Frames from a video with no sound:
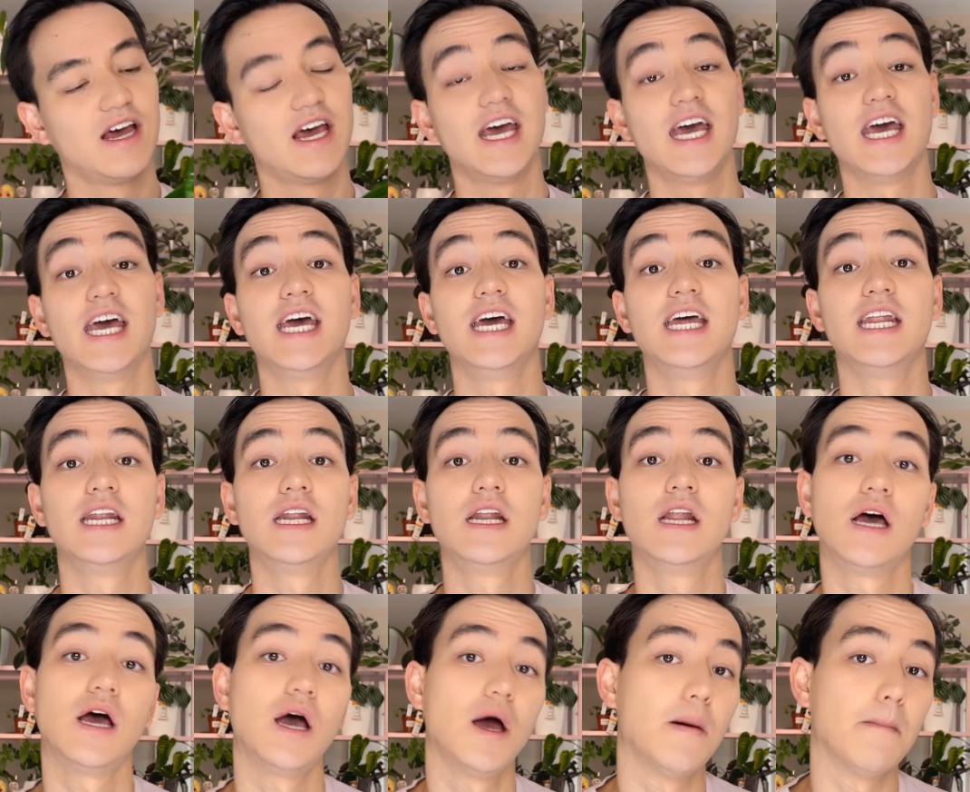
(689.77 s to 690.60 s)
In
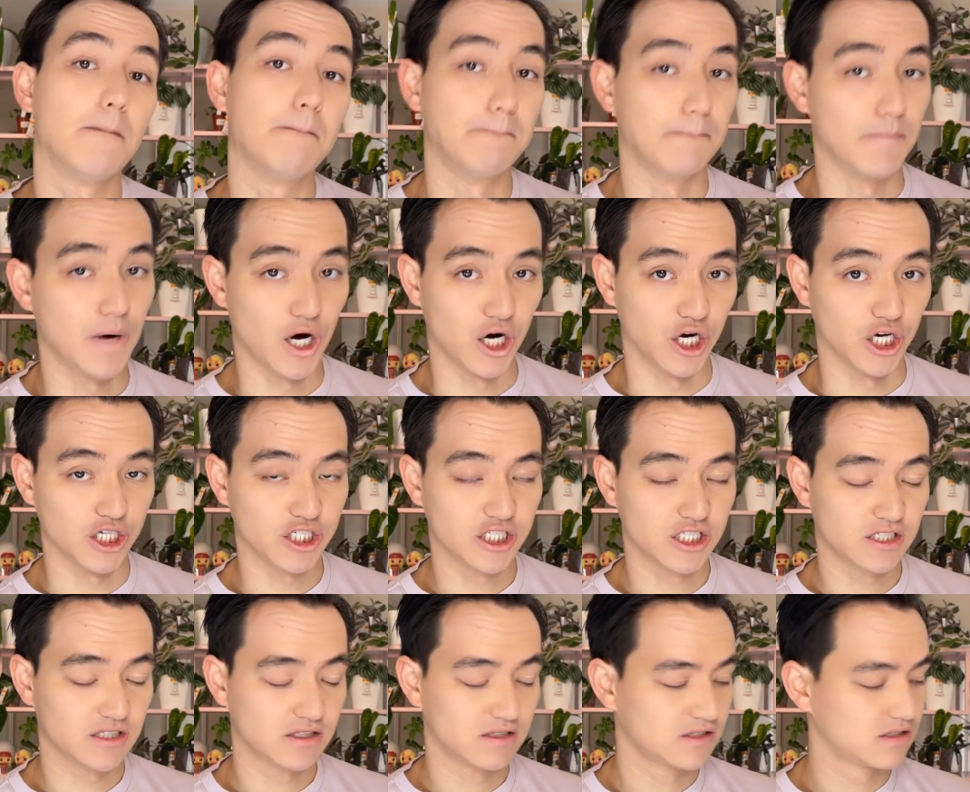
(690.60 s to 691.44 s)

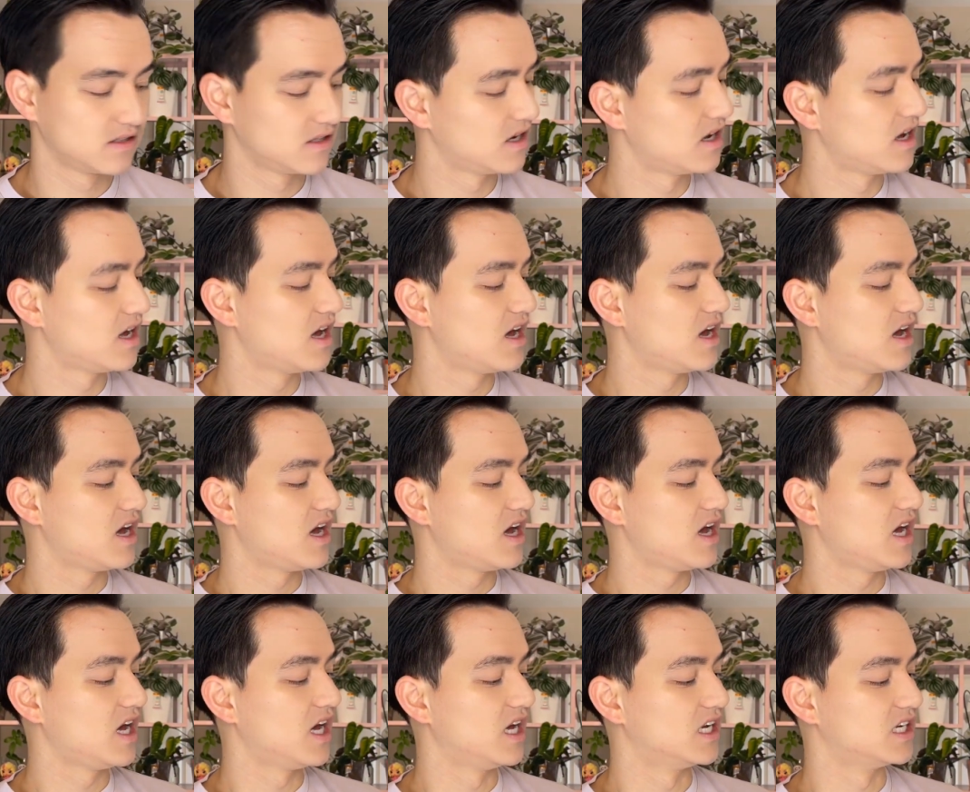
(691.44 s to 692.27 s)
March,
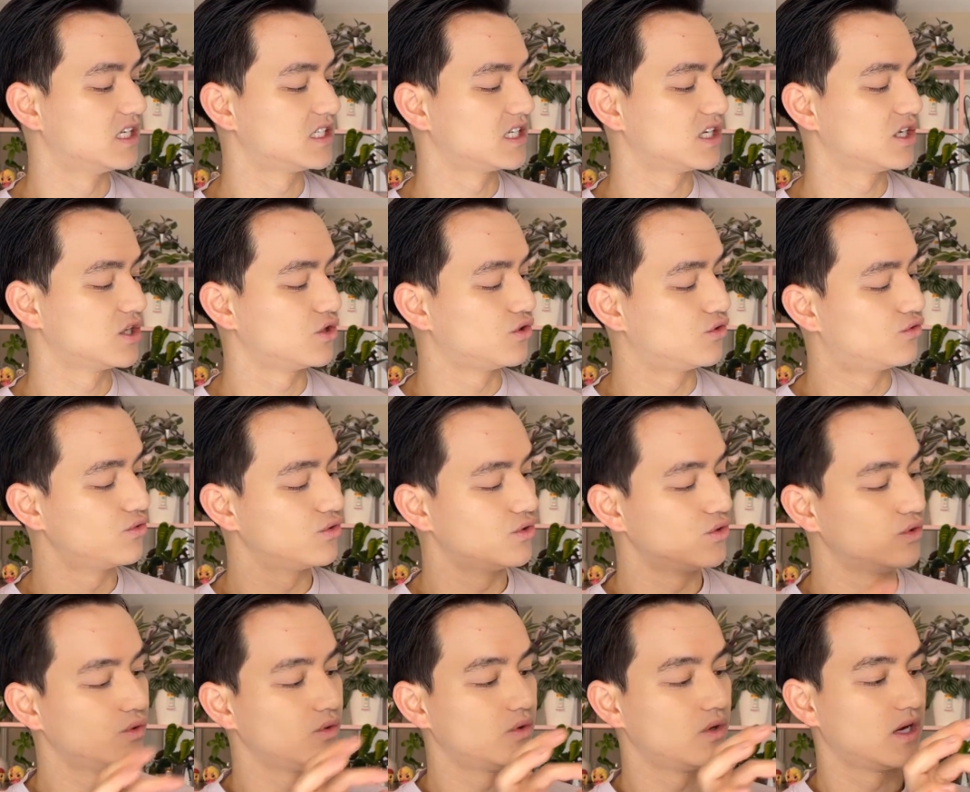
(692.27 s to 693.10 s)
it
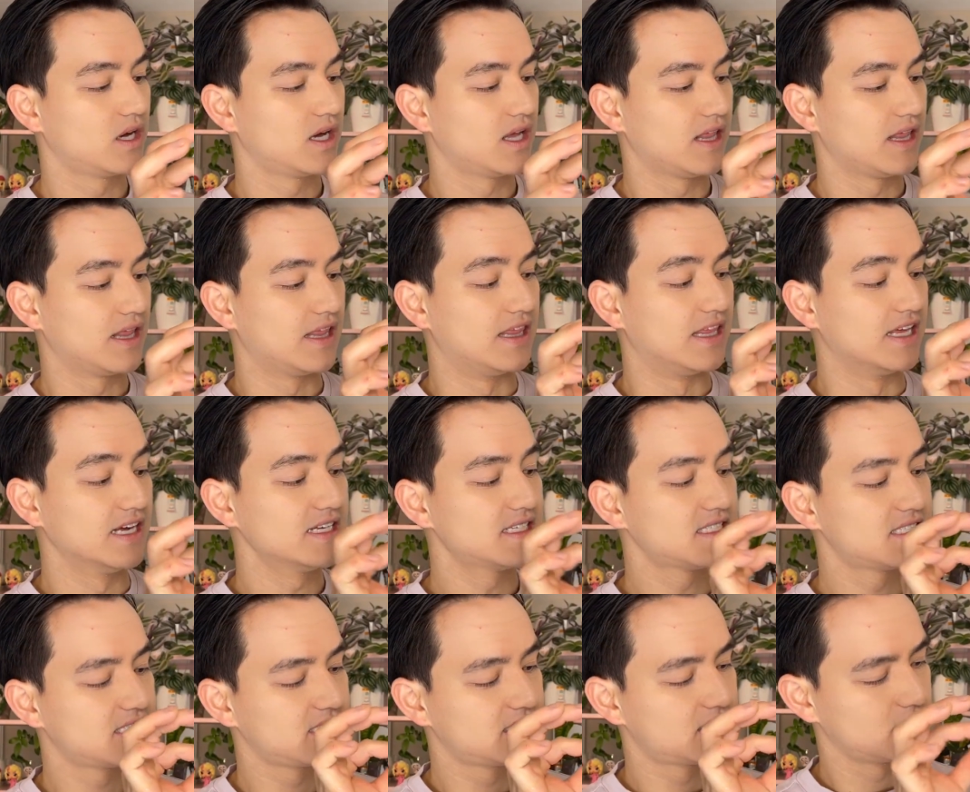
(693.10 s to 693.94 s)
grew
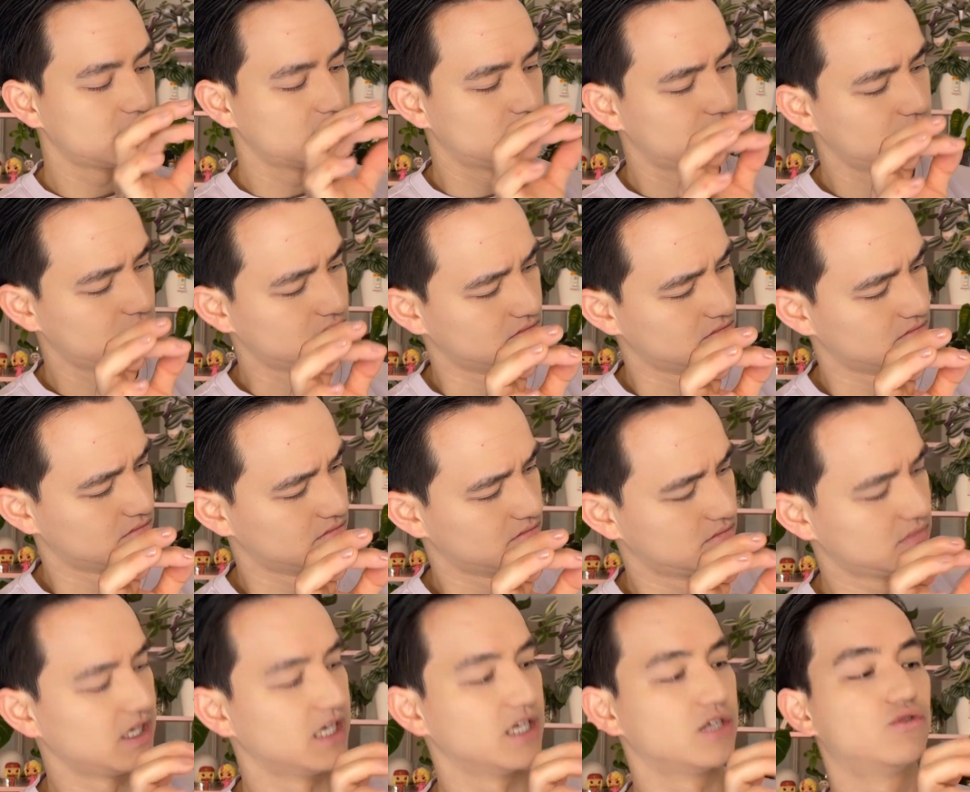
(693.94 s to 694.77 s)
this
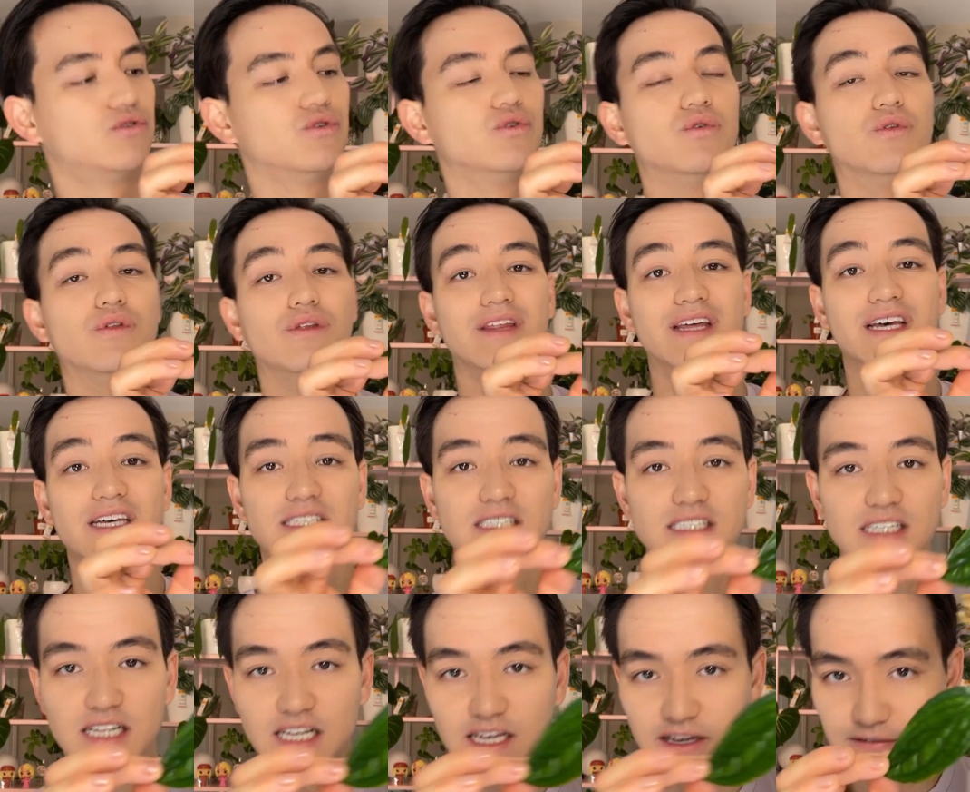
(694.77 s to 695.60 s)

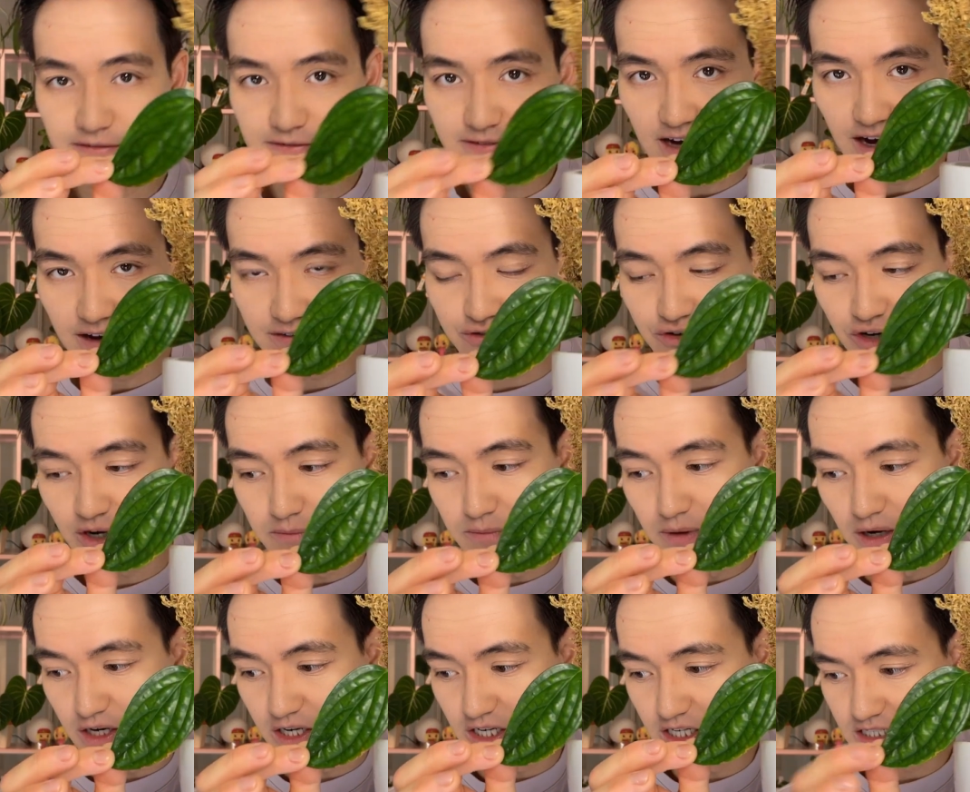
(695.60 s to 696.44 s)
leaf after I
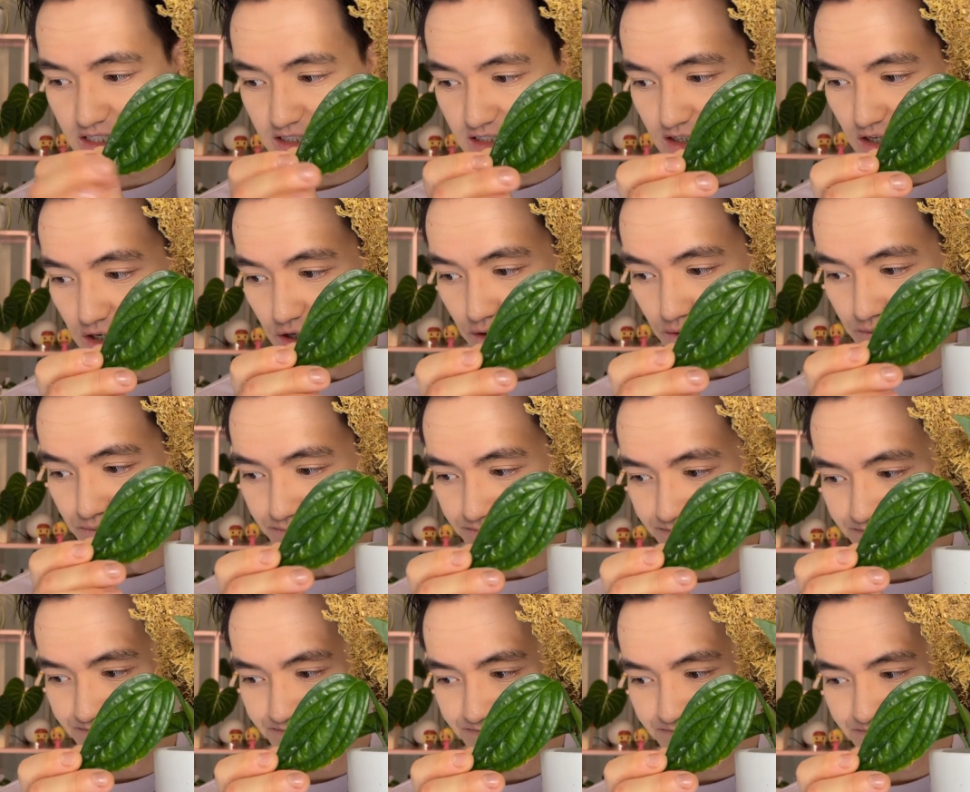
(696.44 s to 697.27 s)
bought it home,
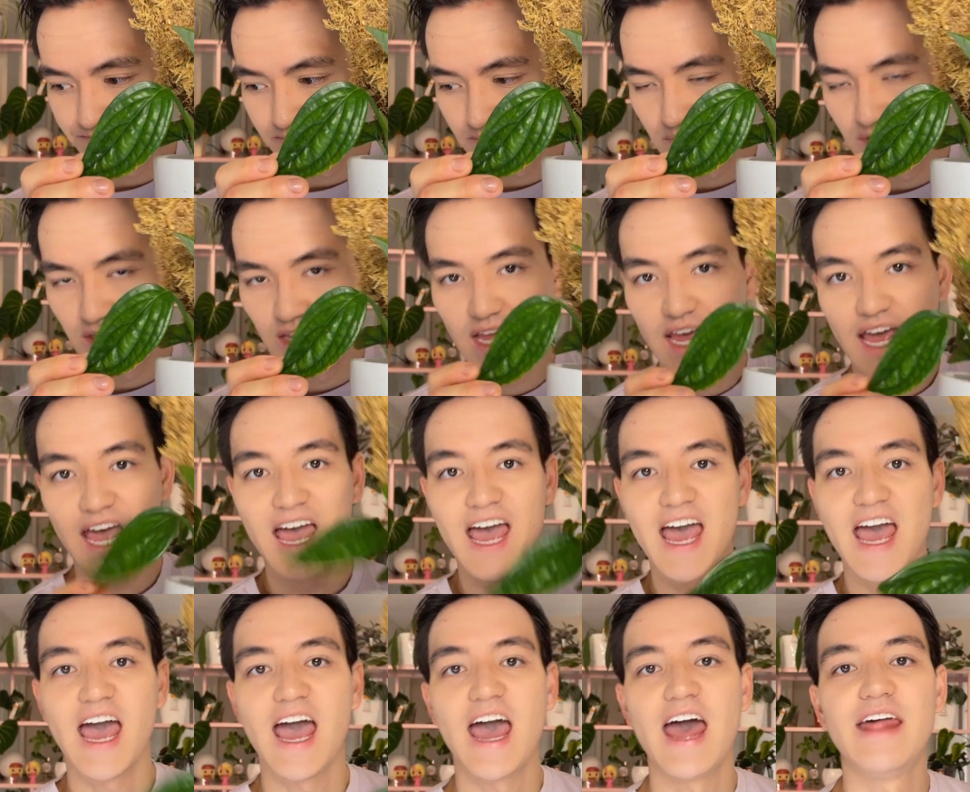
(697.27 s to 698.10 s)

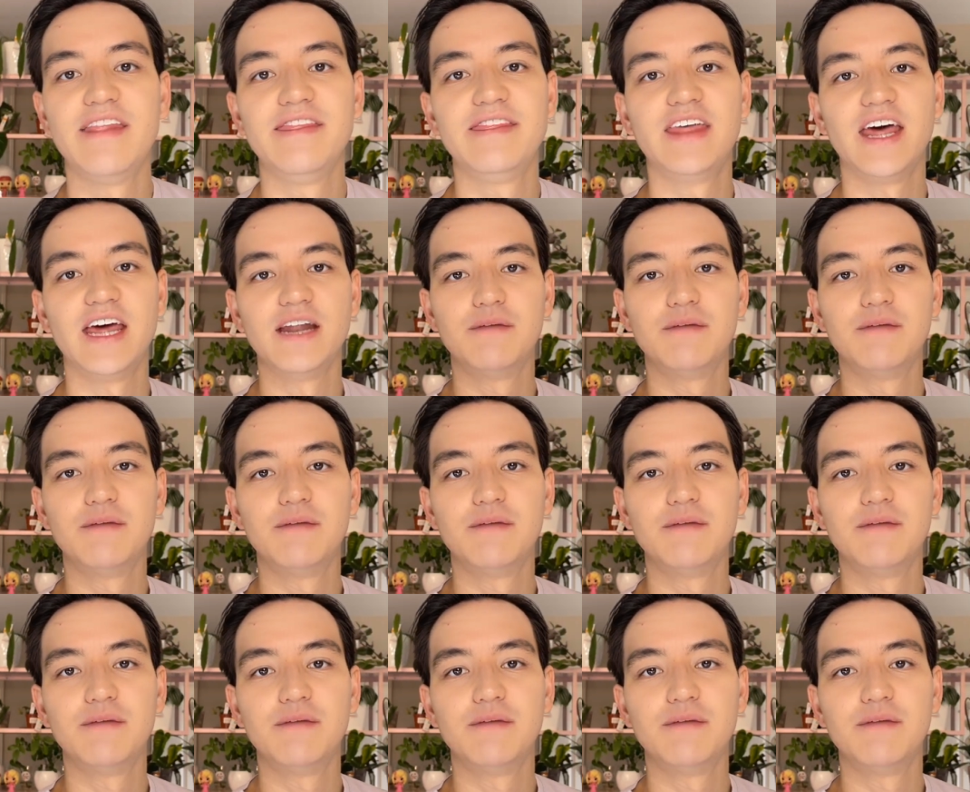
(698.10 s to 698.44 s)
and then